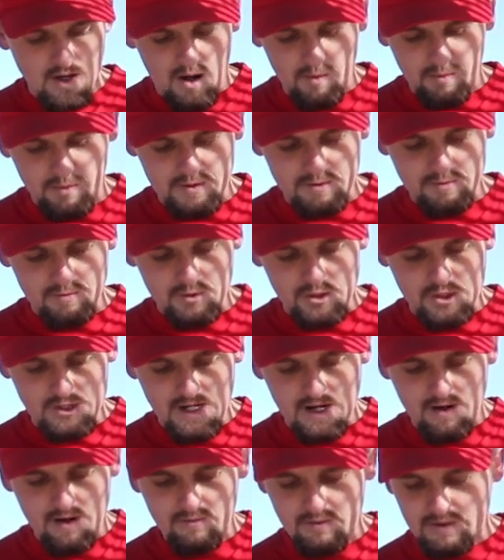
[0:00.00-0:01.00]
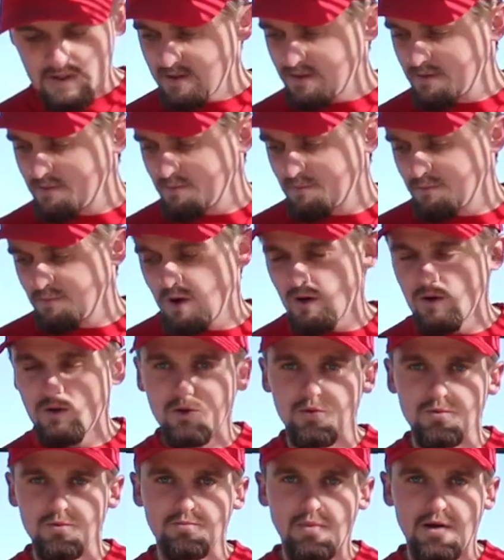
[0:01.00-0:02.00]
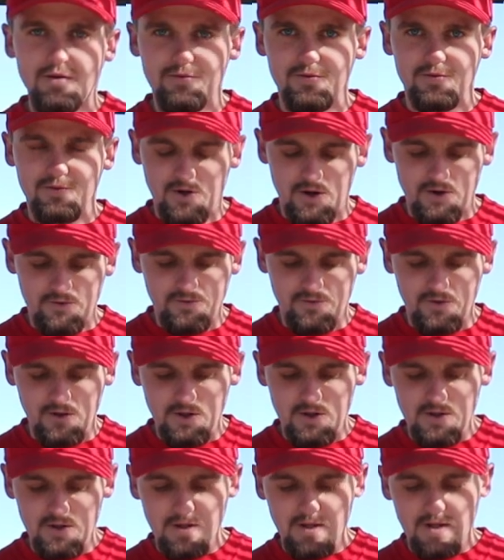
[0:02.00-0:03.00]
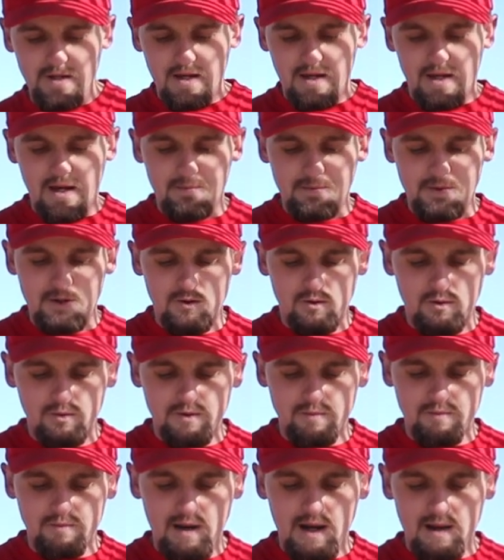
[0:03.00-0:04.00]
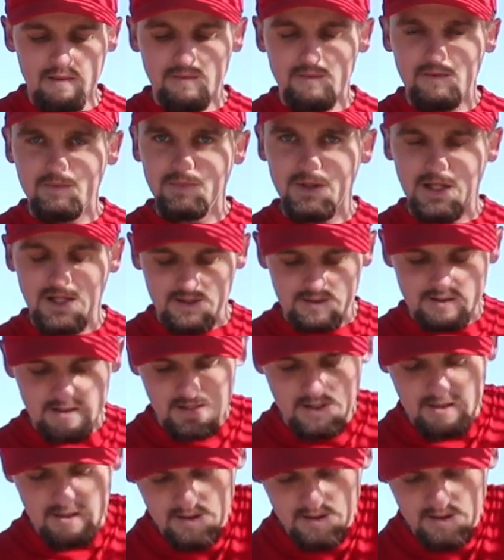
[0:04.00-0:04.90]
I'll push down with it. I'll hold my throttle full. I'm going to hold the pipe plugged. You